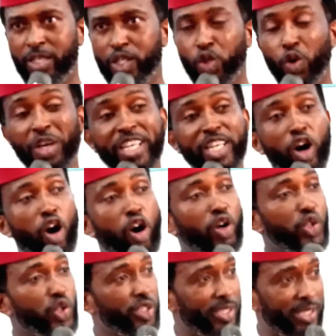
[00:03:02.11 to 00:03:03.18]
So in
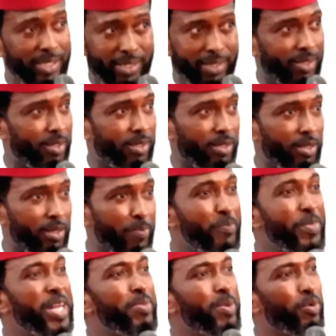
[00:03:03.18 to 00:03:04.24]
all sources,
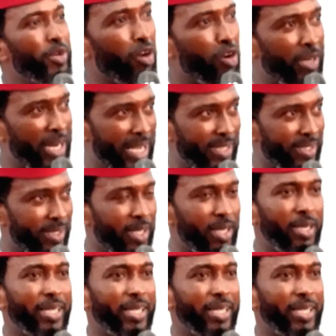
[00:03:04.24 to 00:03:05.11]
many recognize